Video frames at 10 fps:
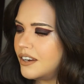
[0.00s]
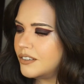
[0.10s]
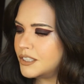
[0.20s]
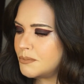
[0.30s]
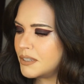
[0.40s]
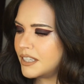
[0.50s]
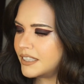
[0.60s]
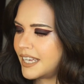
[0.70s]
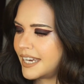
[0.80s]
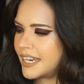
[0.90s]
or something
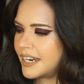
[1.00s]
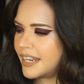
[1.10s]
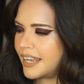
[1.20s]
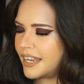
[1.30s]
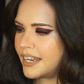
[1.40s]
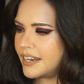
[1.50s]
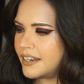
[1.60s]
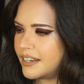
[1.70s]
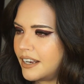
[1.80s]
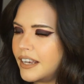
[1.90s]
like that,
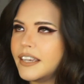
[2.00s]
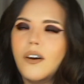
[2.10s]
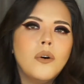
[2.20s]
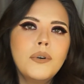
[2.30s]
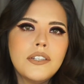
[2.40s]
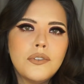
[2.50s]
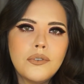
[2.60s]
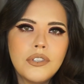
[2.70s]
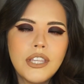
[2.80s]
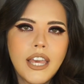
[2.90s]
and I always
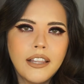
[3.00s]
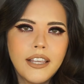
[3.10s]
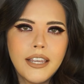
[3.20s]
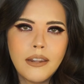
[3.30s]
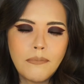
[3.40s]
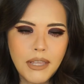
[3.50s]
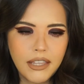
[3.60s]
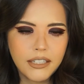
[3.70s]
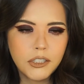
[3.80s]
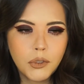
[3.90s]
use the Ella and
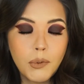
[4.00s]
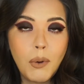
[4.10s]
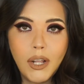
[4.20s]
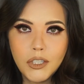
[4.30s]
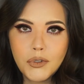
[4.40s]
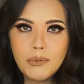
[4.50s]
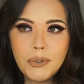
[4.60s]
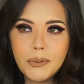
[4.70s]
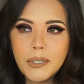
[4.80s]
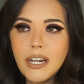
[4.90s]
Mila Soy Polish
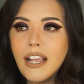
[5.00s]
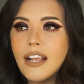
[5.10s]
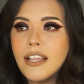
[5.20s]
Remover.